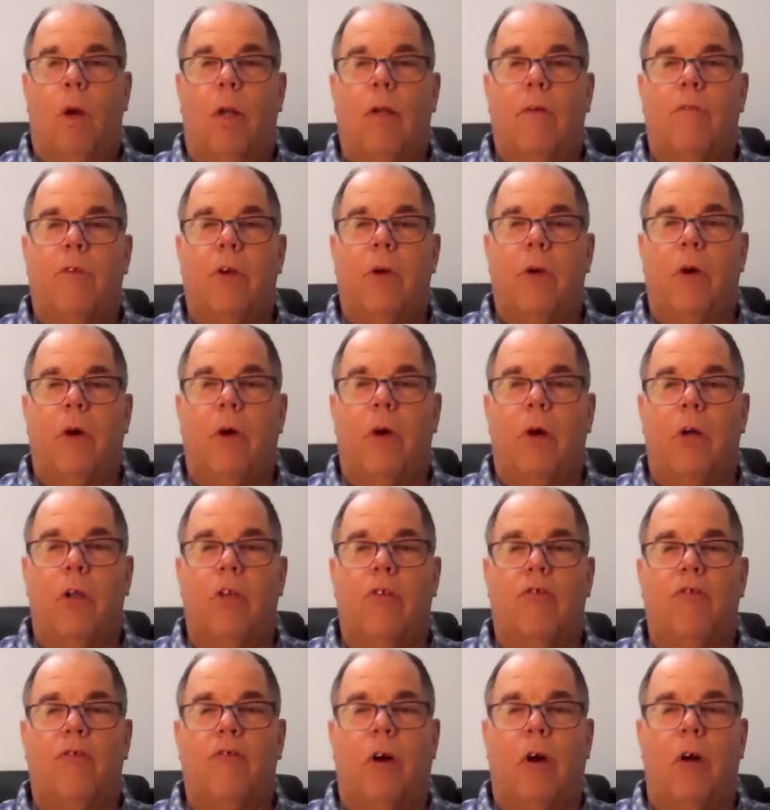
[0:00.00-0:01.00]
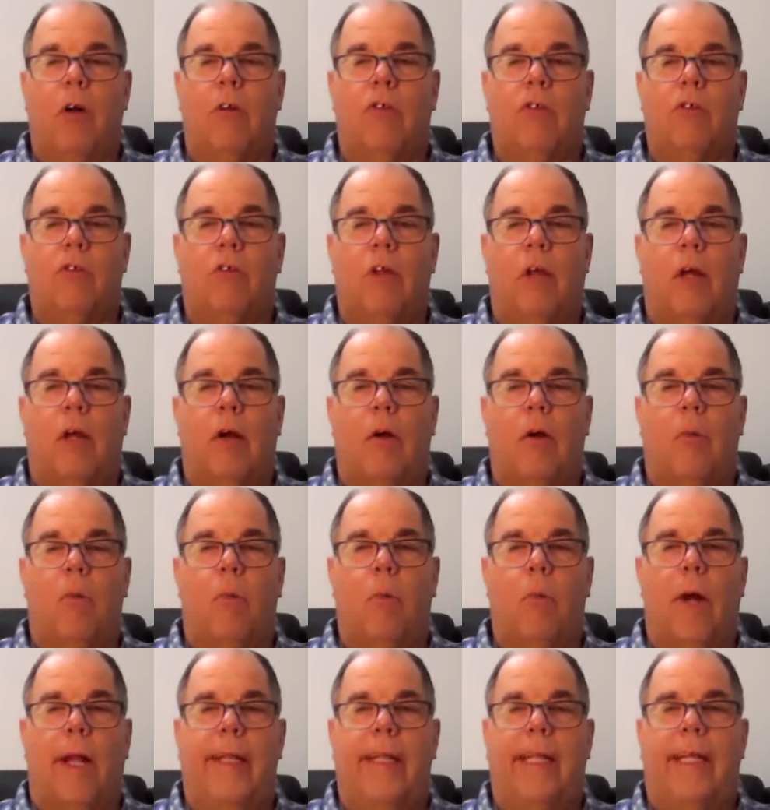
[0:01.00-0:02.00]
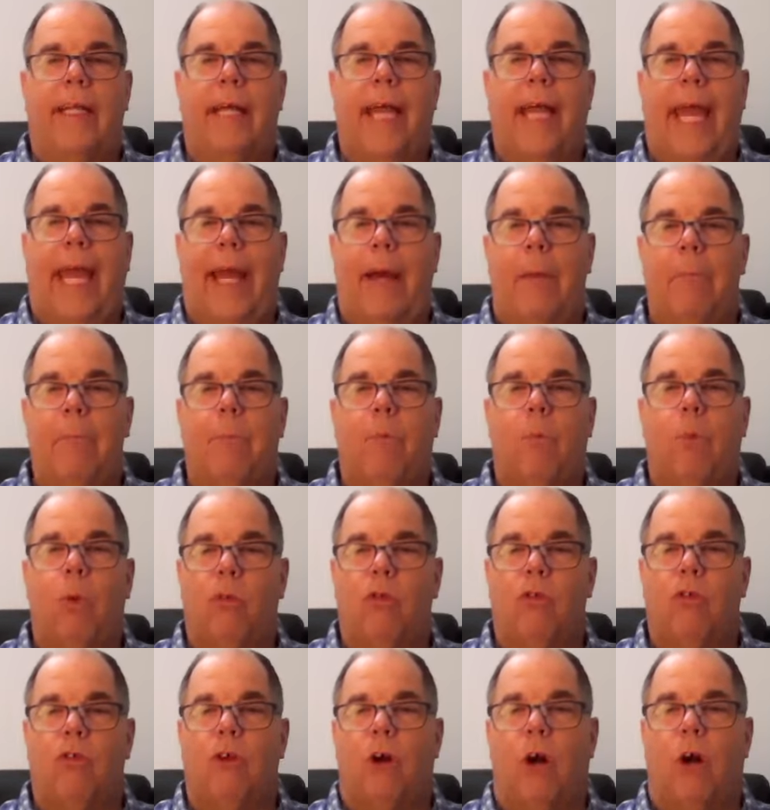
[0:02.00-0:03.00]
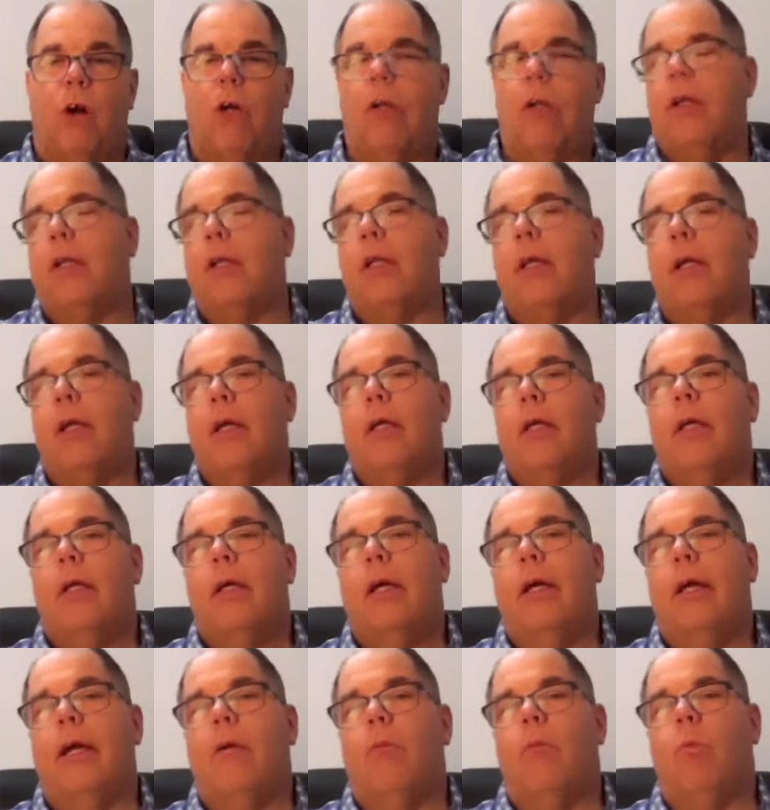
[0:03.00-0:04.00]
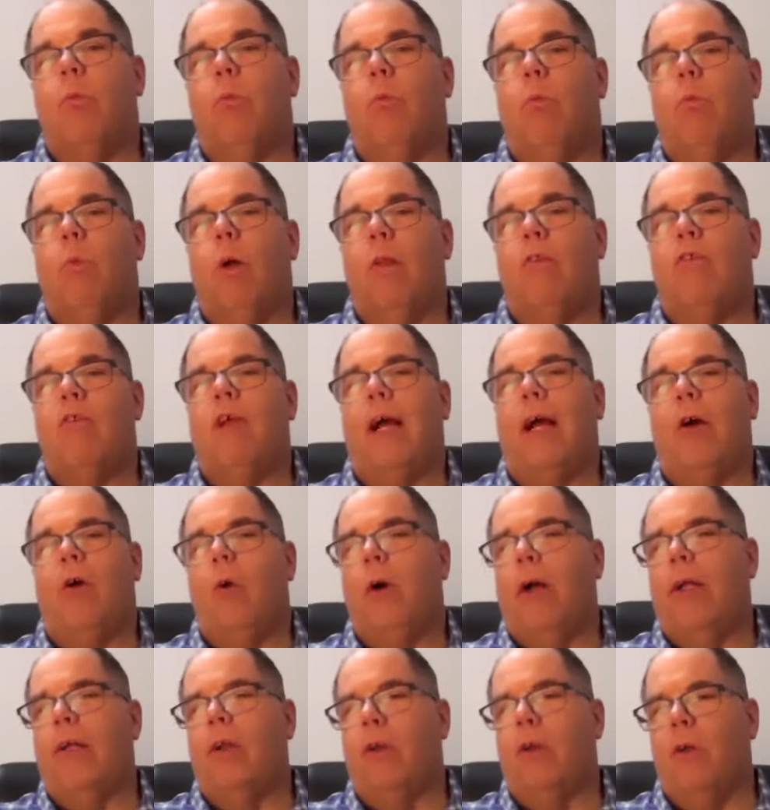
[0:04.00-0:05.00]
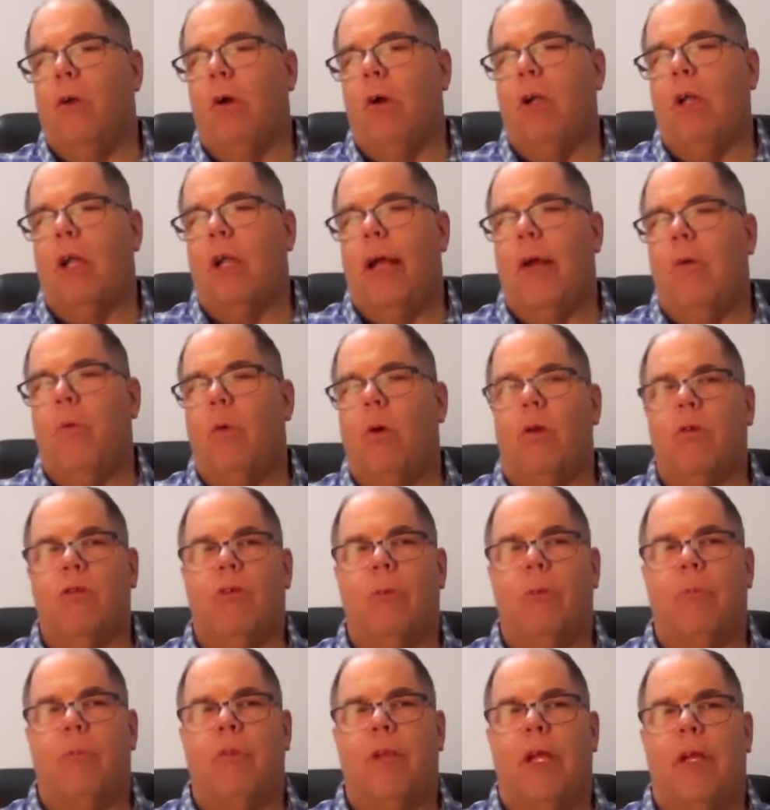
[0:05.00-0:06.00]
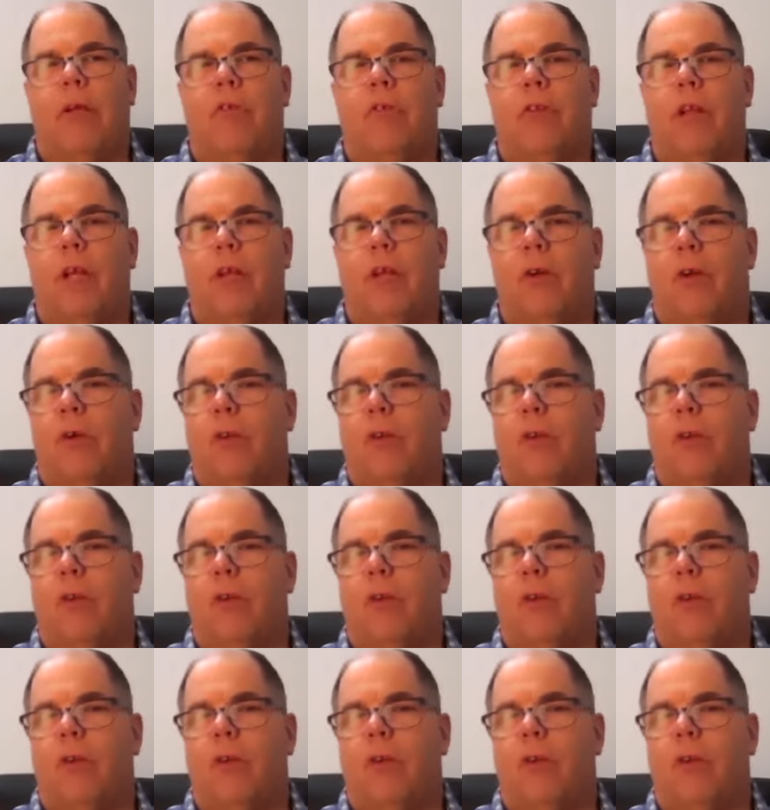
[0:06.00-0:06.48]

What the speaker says: what have you heard as far as when camp will start, and what's that going to look like? What are some things that